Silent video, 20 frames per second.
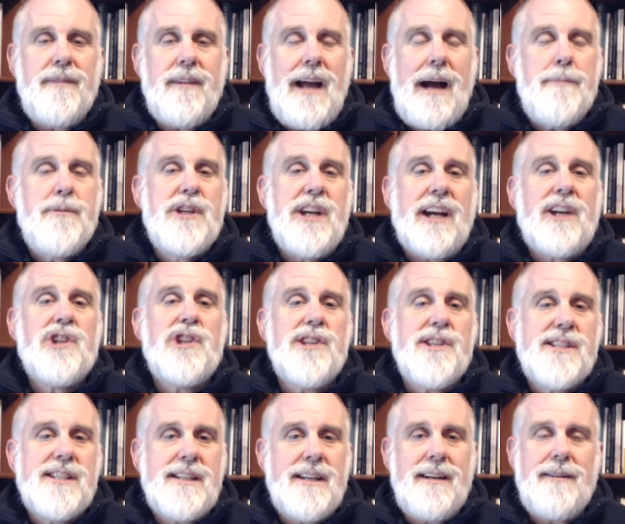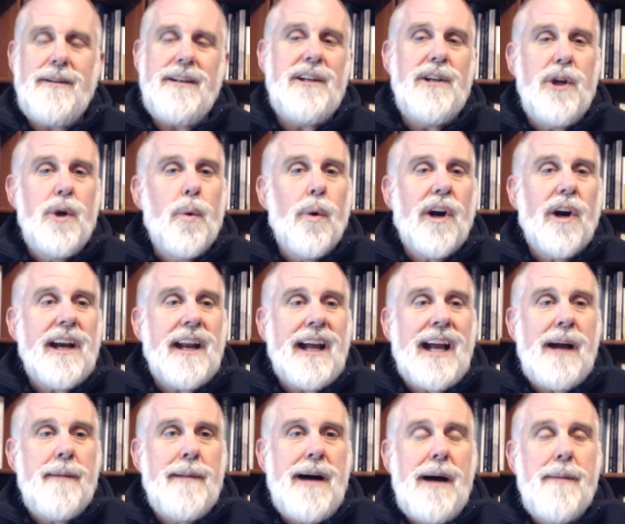objections that you knew were going to
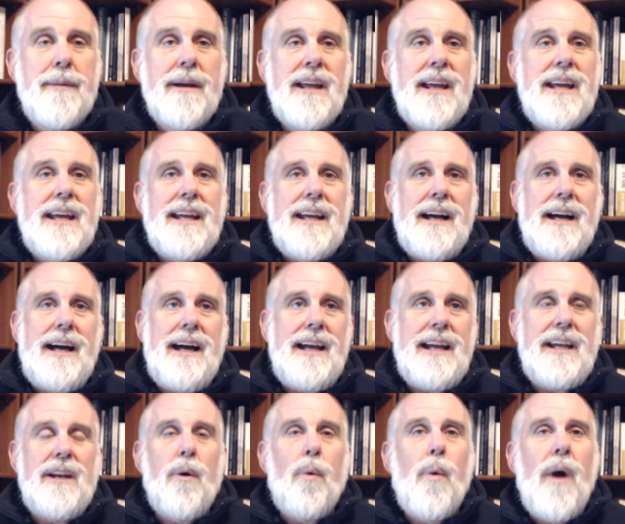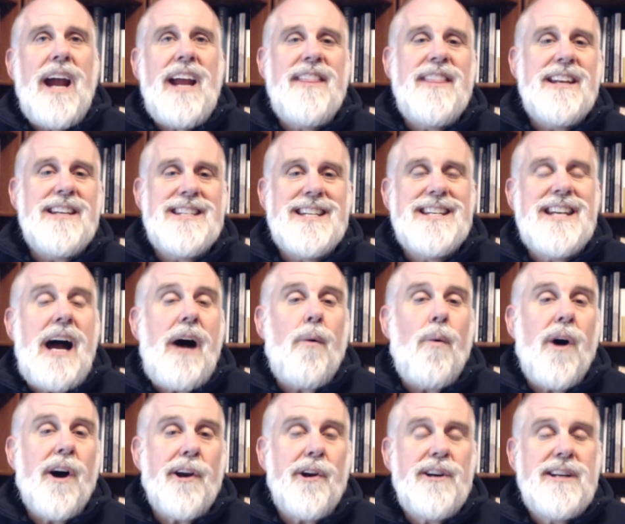come up in a way that did not
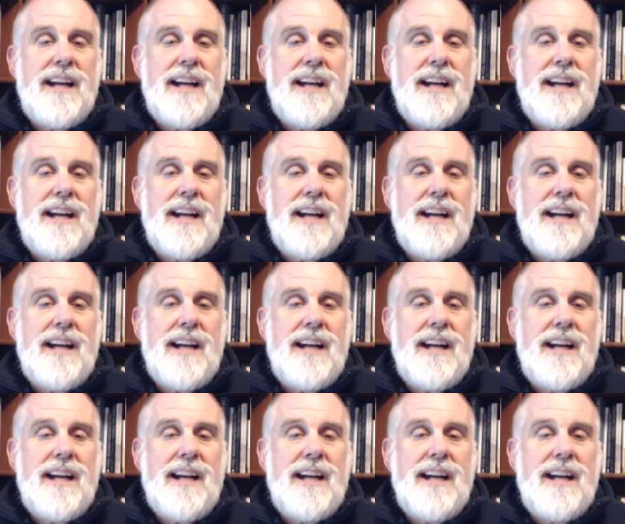water